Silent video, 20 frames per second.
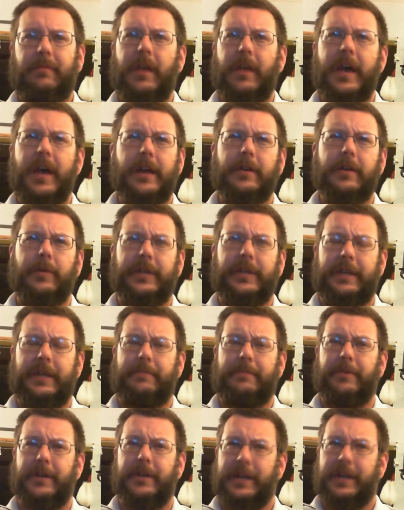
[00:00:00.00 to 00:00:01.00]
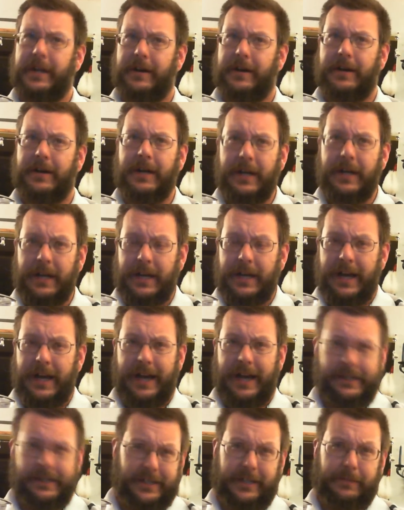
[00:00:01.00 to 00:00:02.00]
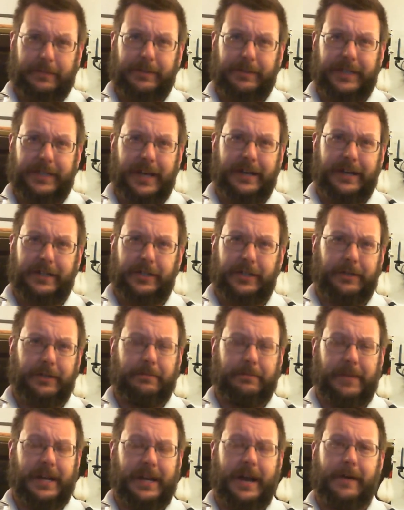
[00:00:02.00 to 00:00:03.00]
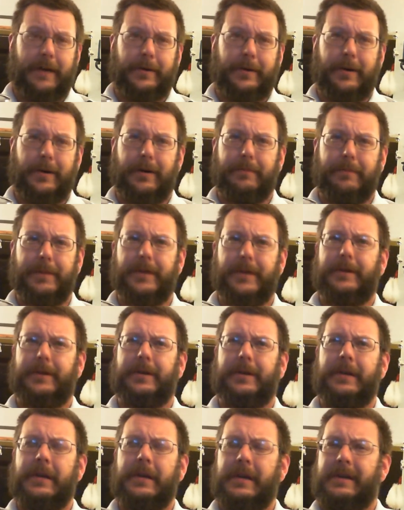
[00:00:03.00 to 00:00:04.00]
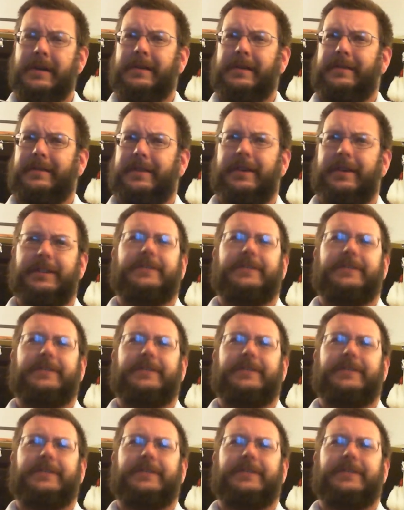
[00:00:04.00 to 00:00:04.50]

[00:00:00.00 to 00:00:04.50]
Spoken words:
I don't know what they put in here. At 6%, it shouldn't be an alcohol burn. There is